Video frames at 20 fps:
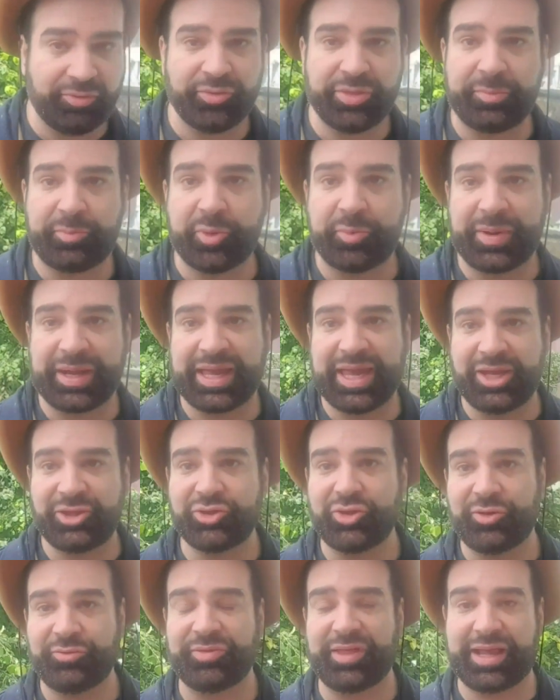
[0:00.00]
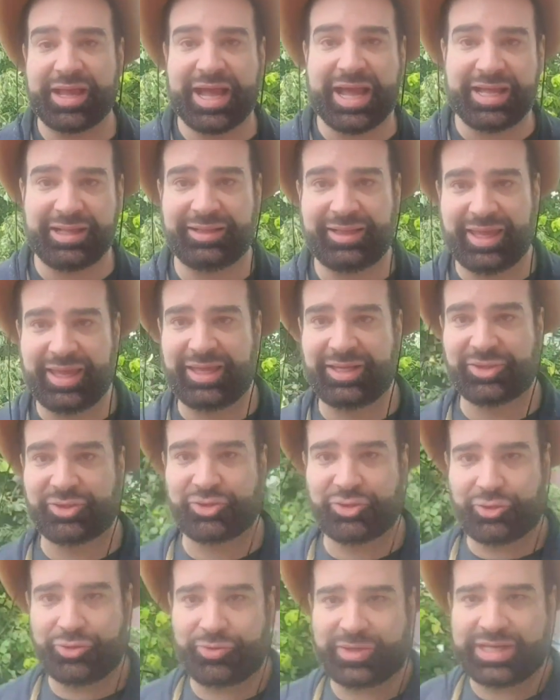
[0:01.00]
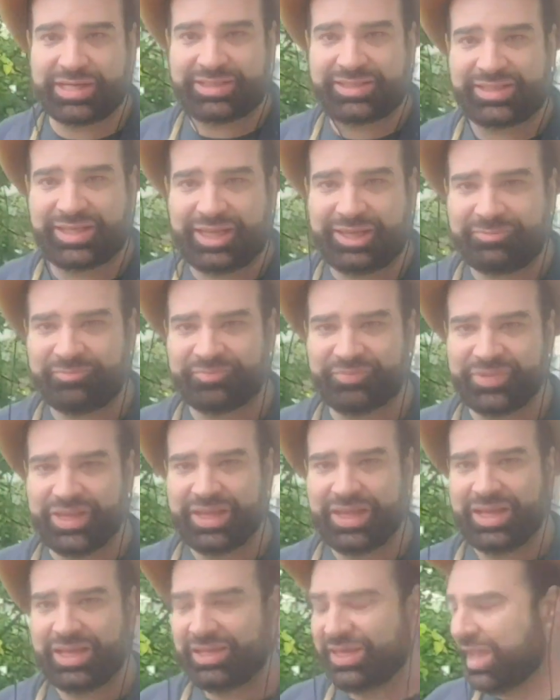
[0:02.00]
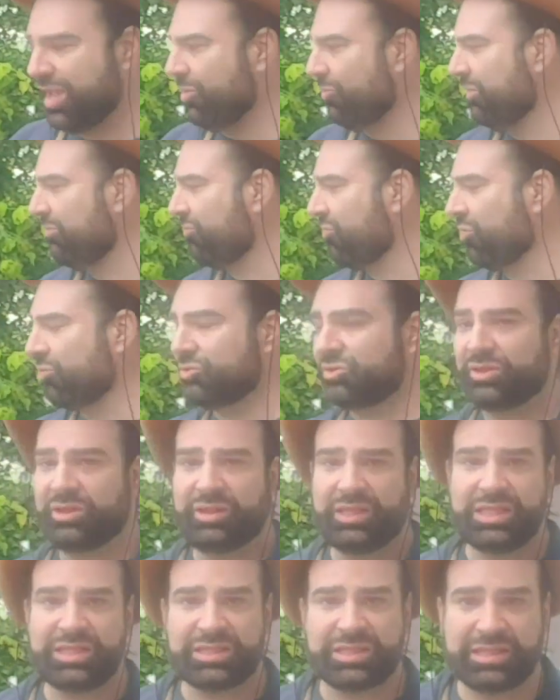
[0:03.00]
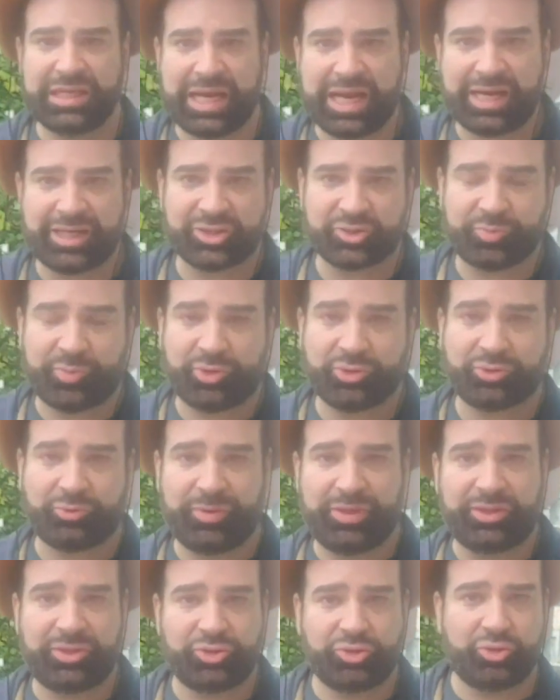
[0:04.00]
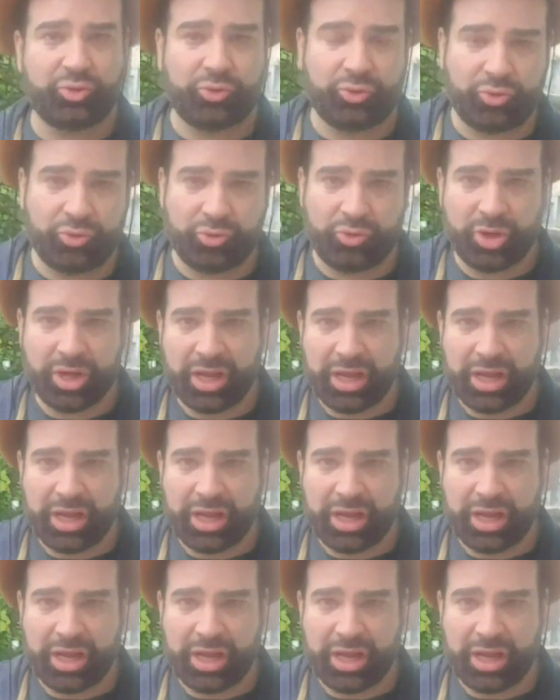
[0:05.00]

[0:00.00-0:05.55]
for the propagation of the cuttings. So you can see, yeah, we've got this large pot with two